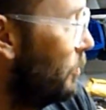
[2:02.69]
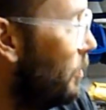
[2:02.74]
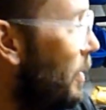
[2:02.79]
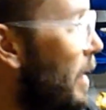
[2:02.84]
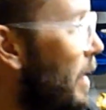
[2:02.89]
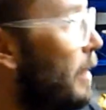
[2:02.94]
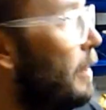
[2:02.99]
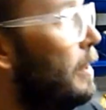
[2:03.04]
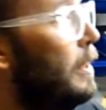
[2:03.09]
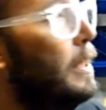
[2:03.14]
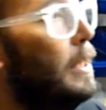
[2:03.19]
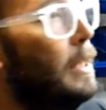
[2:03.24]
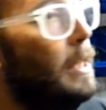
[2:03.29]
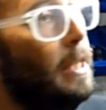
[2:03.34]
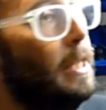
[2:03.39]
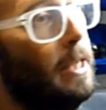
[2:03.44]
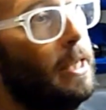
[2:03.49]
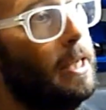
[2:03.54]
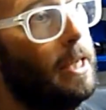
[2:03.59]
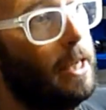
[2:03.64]
as well.
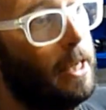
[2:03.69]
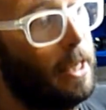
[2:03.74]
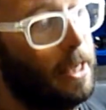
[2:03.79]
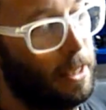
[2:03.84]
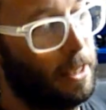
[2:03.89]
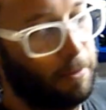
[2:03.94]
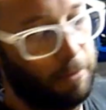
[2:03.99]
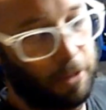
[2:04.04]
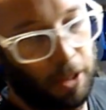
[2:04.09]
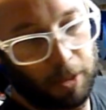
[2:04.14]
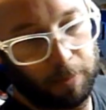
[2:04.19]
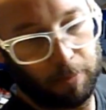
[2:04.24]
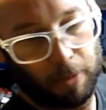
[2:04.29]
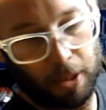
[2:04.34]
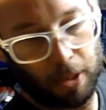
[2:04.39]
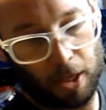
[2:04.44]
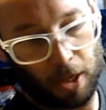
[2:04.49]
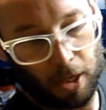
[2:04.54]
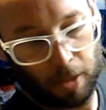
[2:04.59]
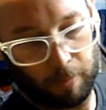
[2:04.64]
Nice
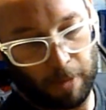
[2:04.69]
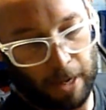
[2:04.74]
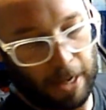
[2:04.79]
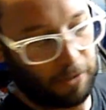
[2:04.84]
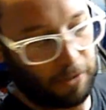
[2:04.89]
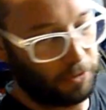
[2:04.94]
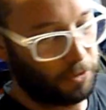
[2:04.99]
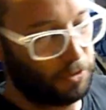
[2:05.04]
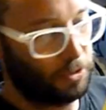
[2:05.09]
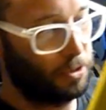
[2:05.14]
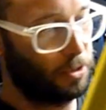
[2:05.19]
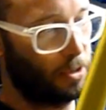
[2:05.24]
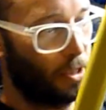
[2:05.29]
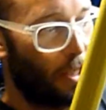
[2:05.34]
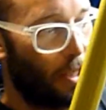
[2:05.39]
mudguard mounts.